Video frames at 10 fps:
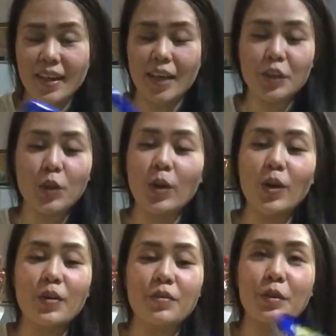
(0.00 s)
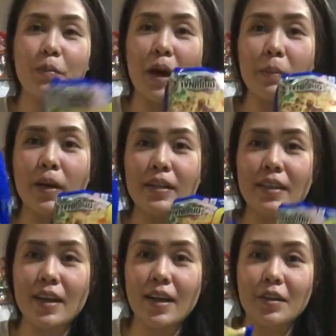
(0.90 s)
ito for Baba,
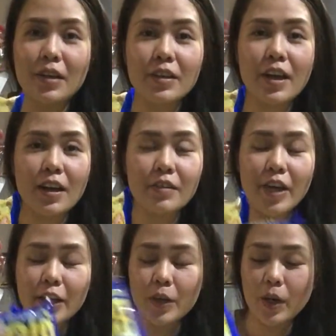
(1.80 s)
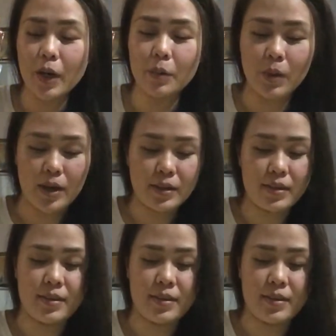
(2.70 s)
the regular one.